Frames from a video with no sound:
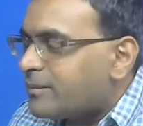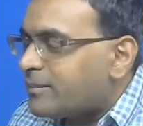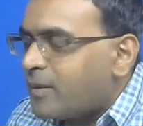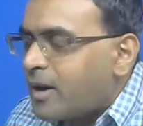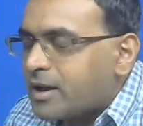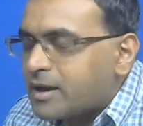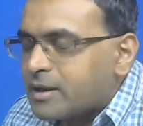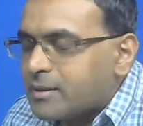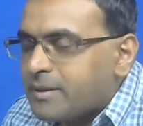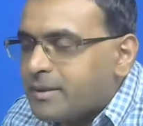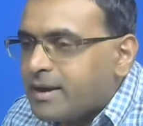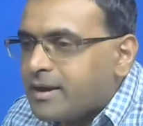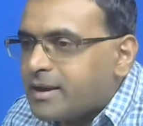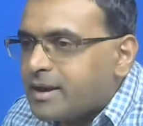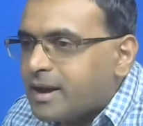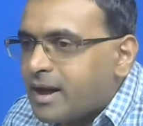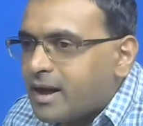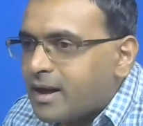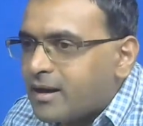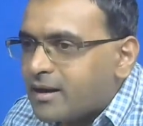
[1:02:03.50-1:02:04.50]

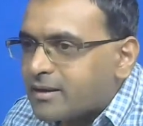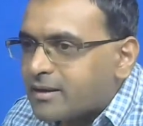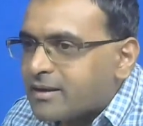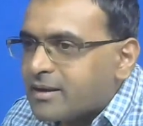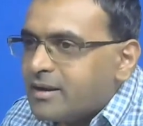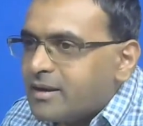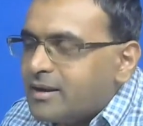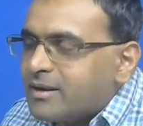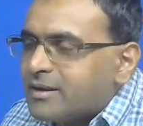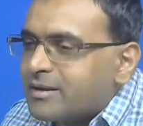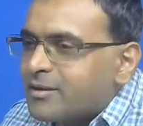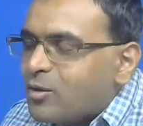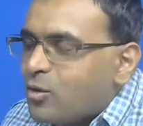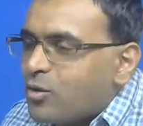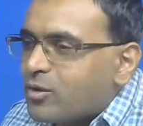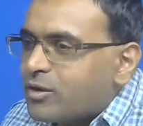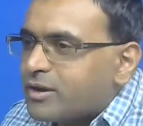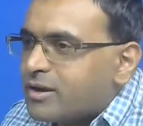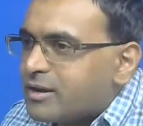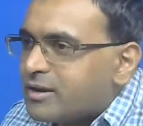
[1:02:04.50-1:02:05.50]
multimedia
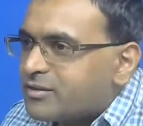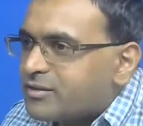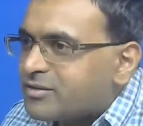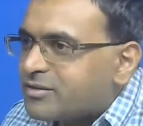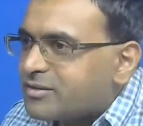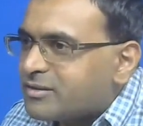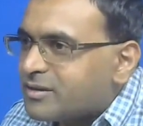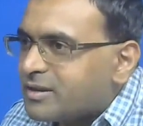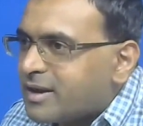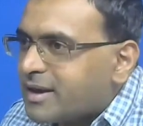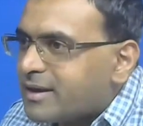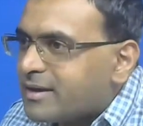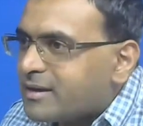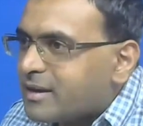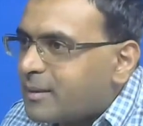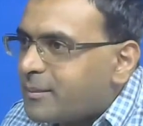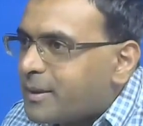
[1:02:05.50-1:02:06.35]
coders, right?